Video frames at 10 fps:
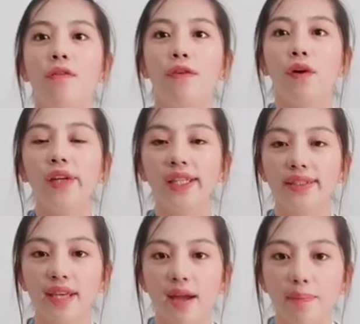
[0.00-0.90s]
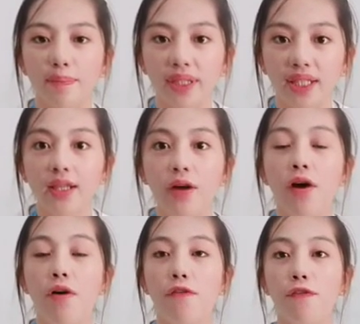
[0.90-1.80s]
For
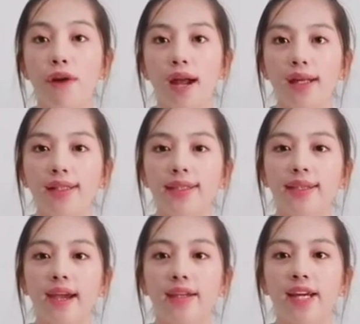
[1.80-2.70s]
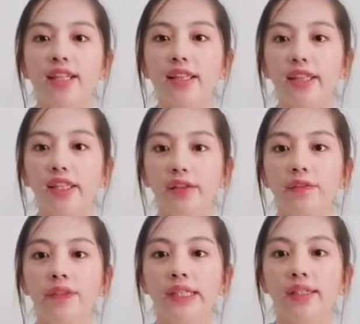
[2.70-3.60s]
example, frogs cannot
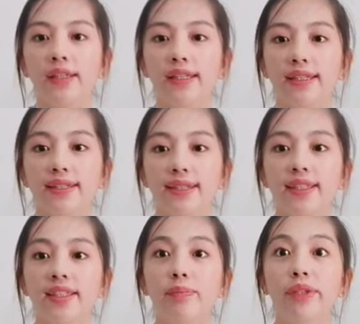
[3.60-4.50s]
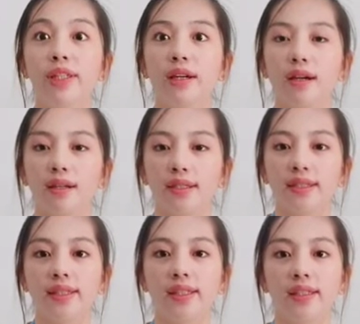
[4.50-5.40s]
live in the desert
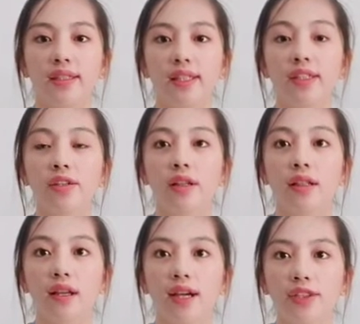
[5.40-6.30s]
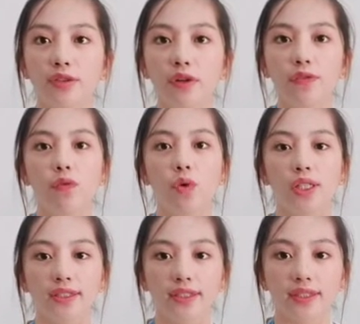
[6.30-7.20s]
because they need a lot of
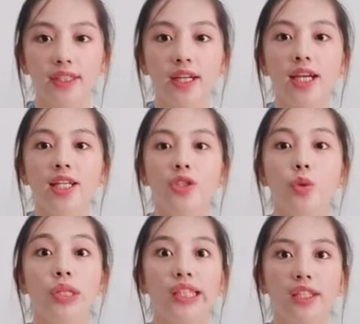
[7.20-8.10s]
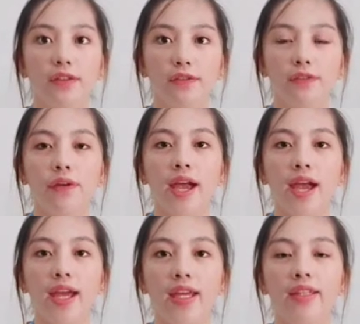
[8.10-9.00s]
water to live
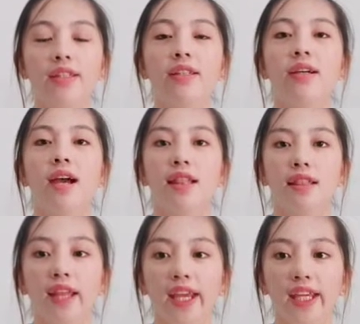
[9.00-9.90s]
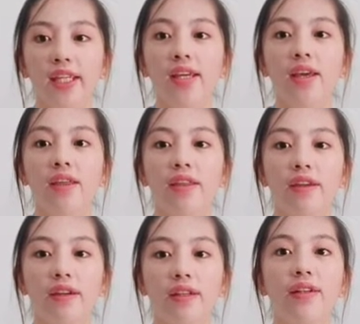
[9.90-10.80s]
and lay
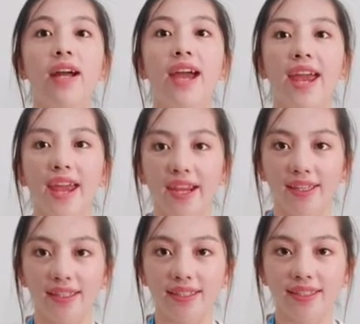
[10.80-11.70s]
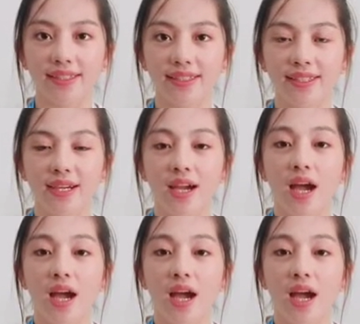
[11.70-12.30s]
their eggs.